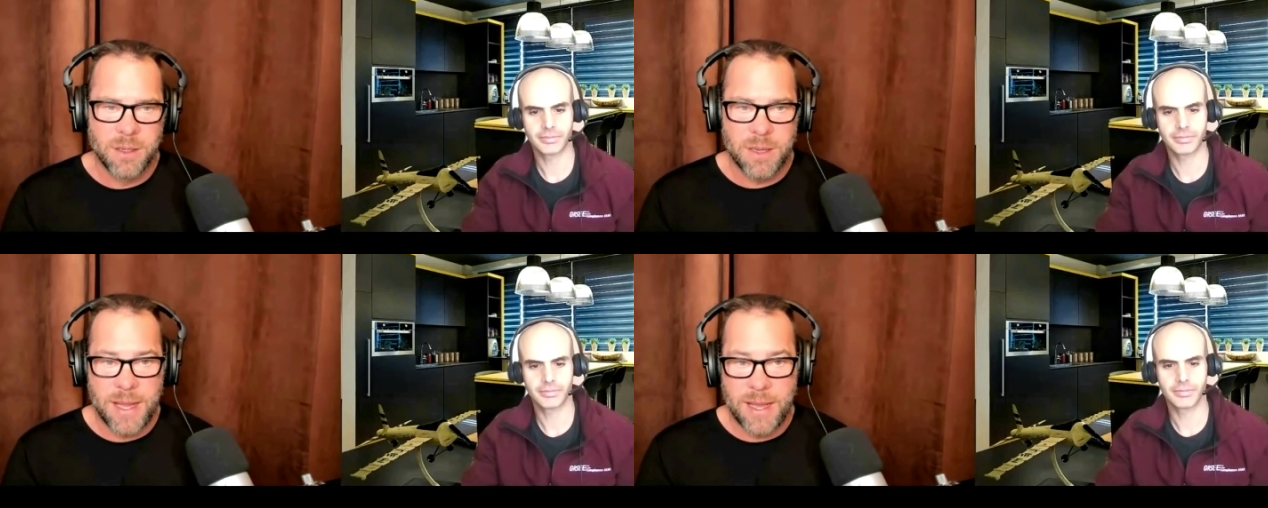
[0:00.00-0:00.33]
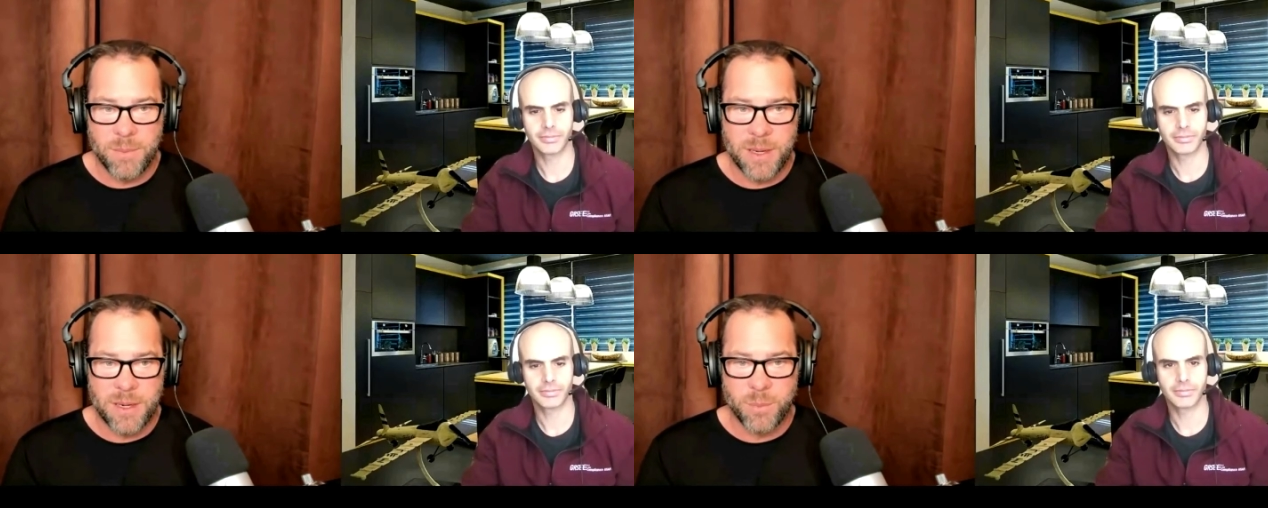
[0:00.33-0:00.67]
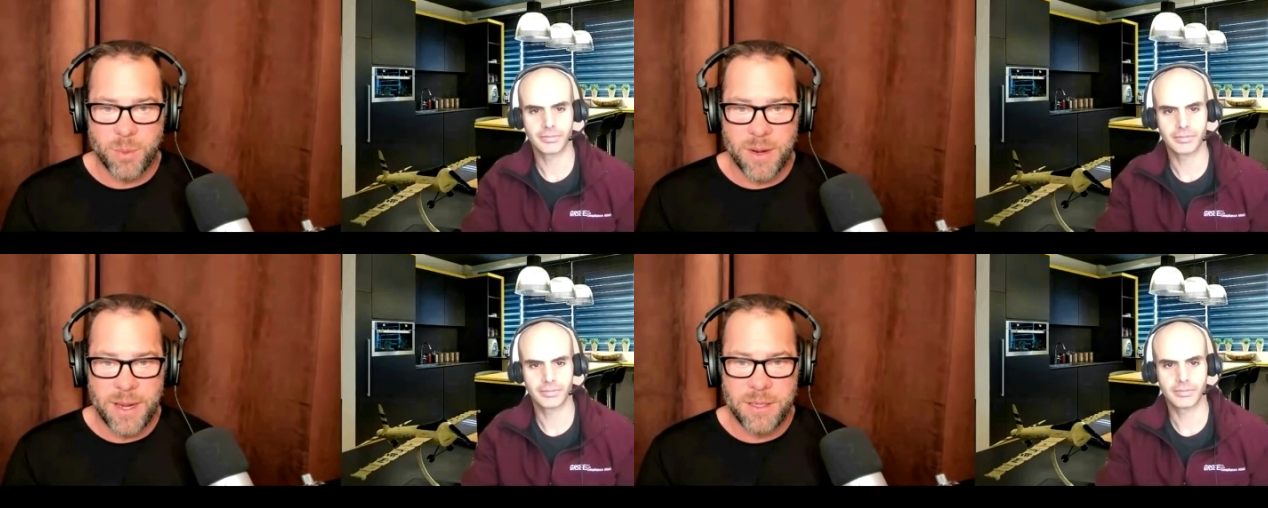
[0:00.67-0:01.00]
Speaker 1: at a better
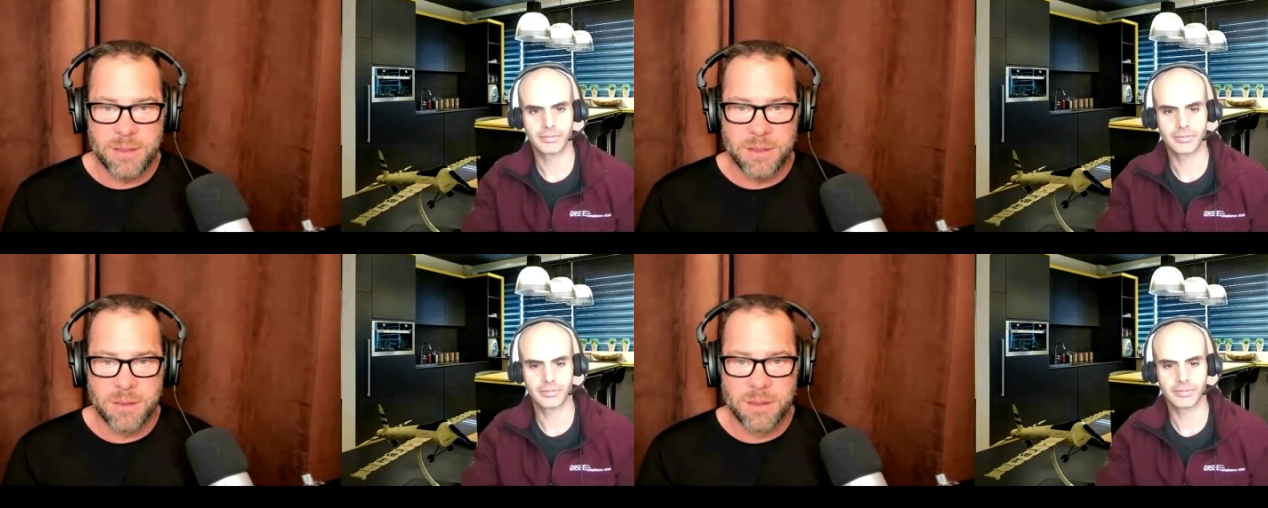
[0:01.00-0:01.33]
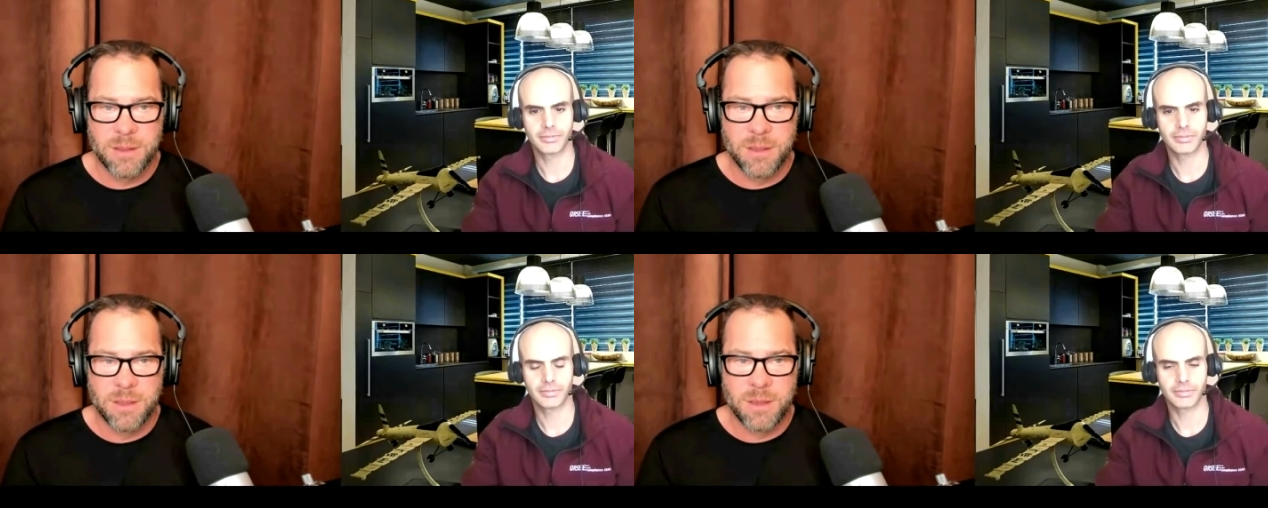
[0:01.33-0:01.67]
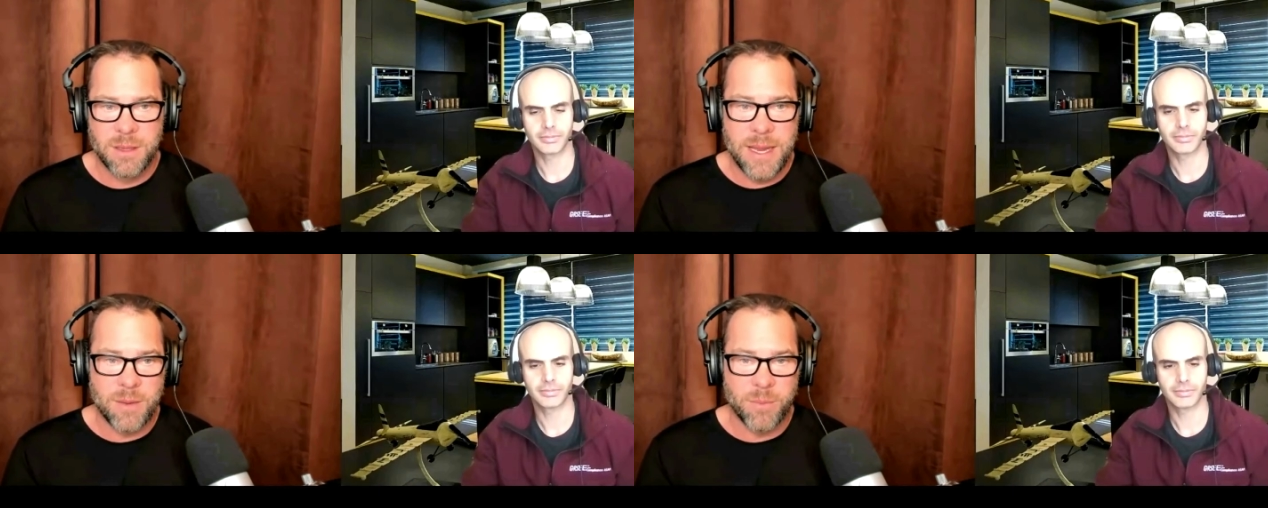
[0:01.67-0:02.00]
price
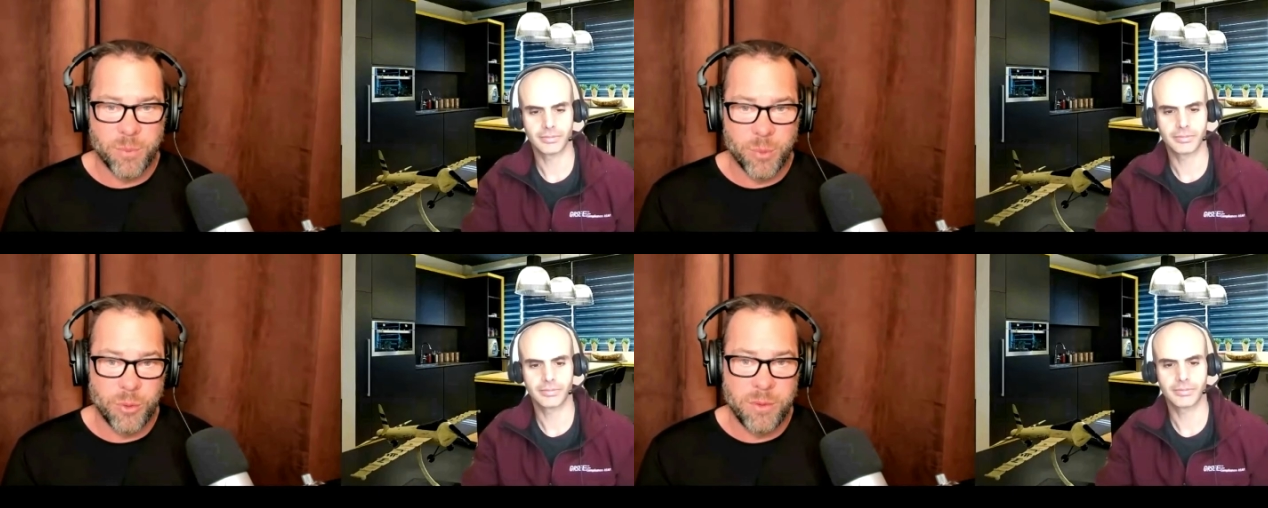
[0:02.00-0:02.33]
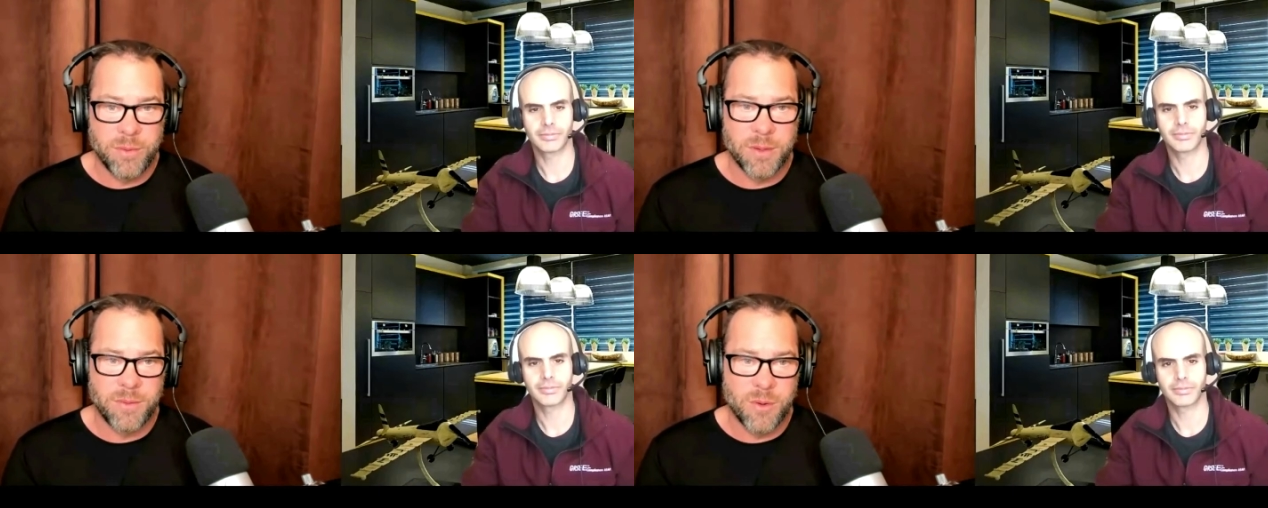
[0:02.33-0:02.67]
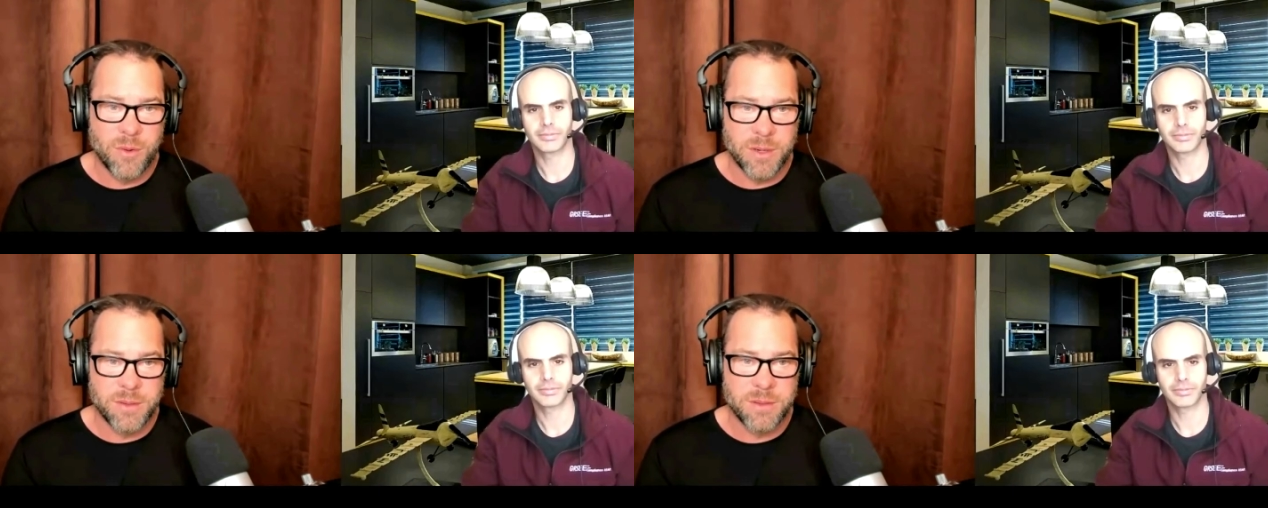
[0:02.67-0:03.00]
and proven, of
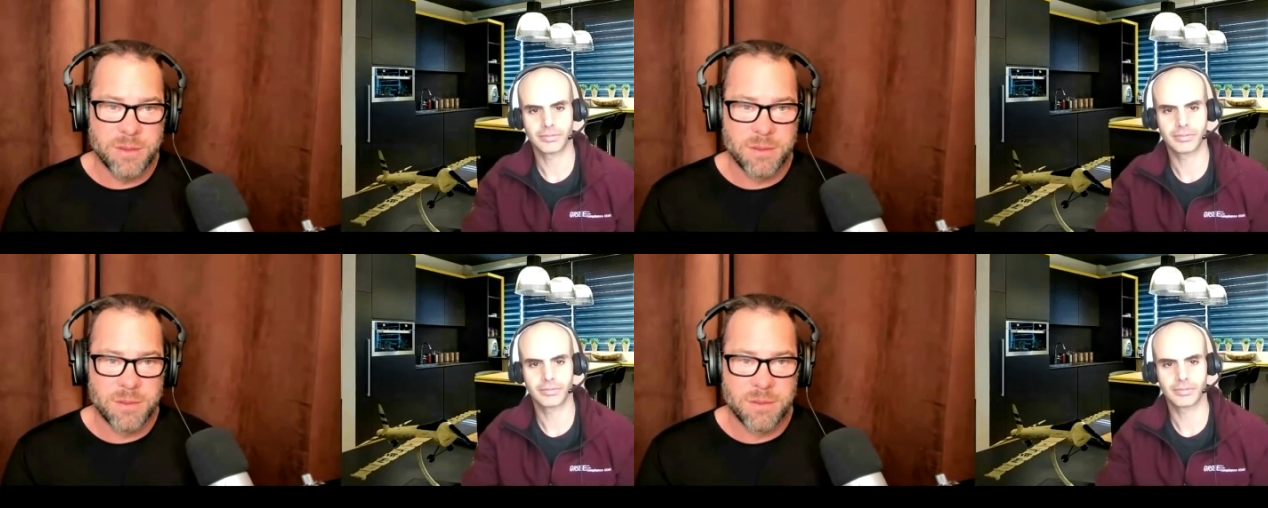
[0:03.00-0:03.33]
course,